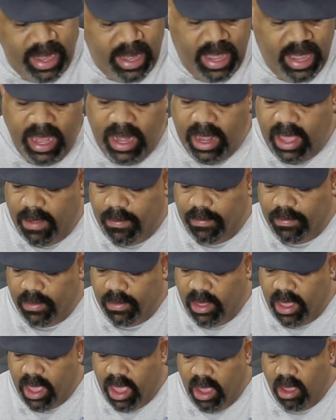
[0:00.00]
heat up,
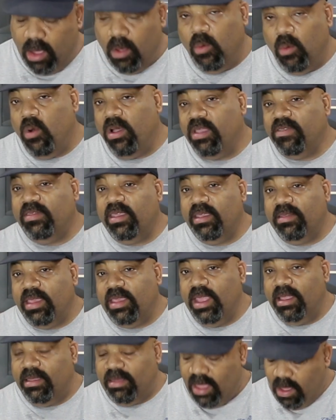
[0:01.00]
okay? Once this
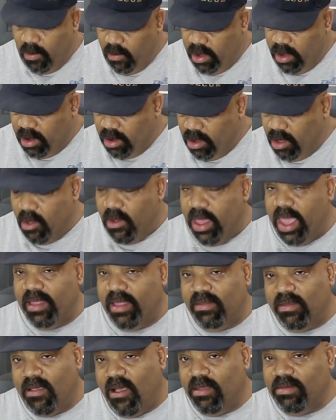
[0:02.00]
heats up, we're gonna go ahead
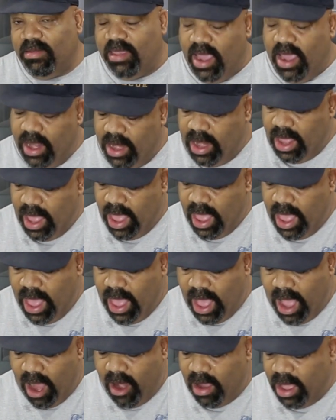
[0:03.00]
and toss in
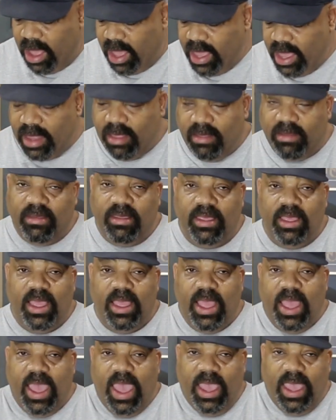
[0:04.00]
our onions
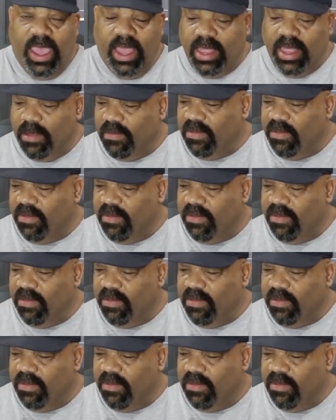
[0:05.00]
and get them